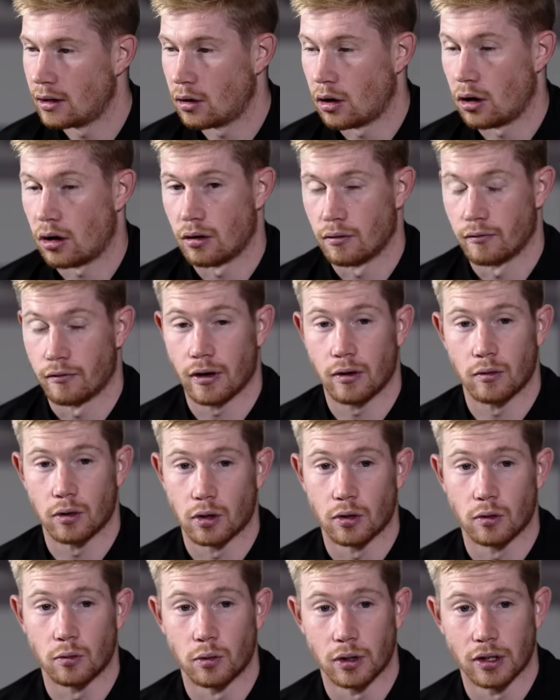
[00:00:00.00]
Oh, very
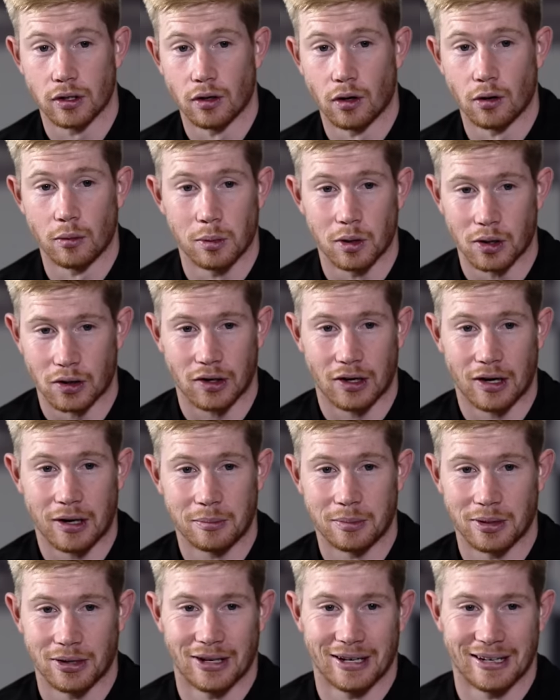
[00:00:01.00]
good with a normal car,
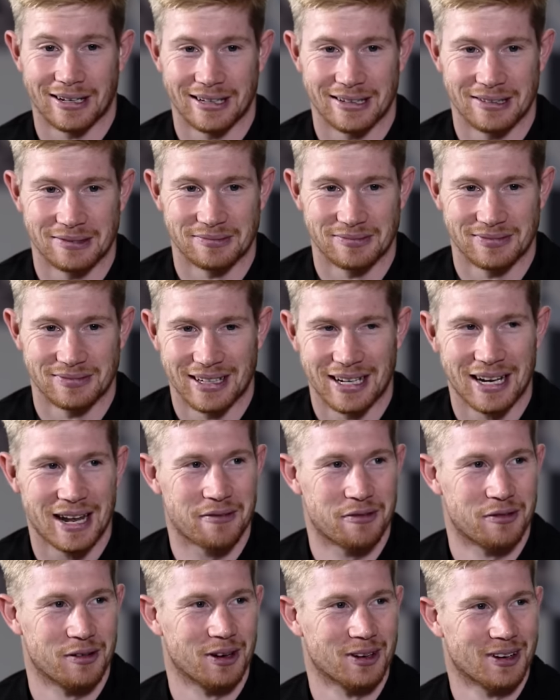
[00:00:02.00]
but um, an
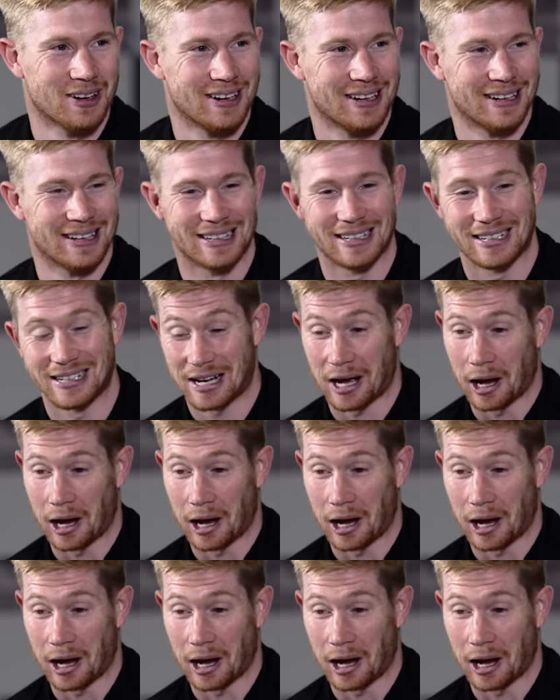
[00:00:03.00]
F1 car,